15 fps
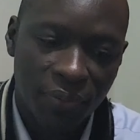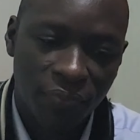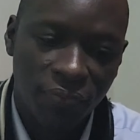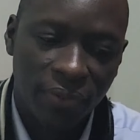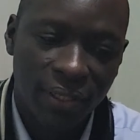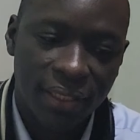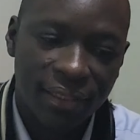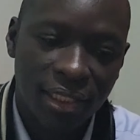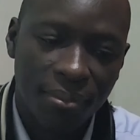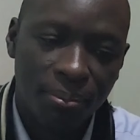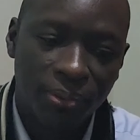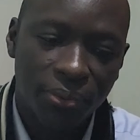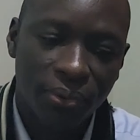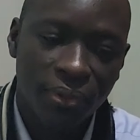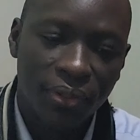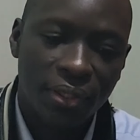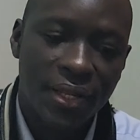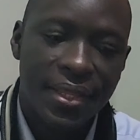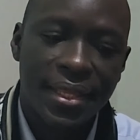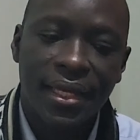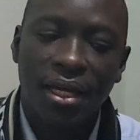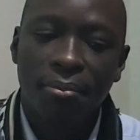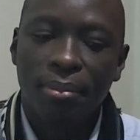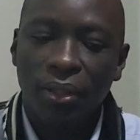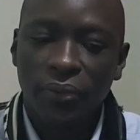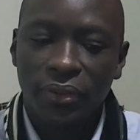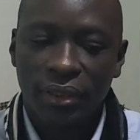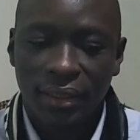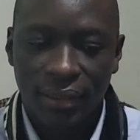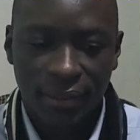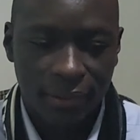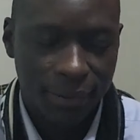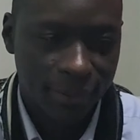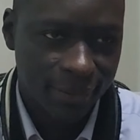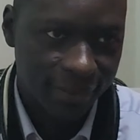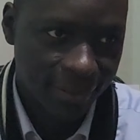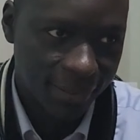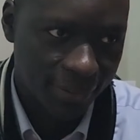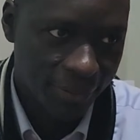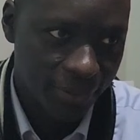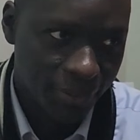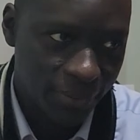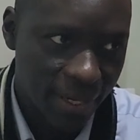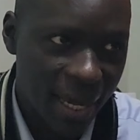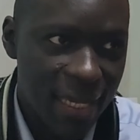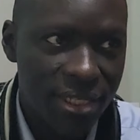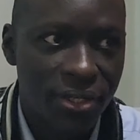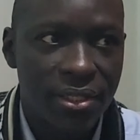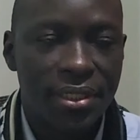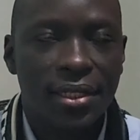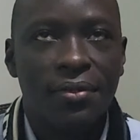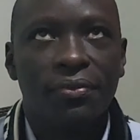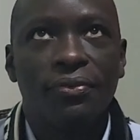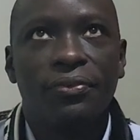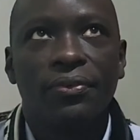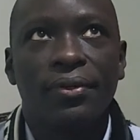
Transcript: For example, think about or ask yourself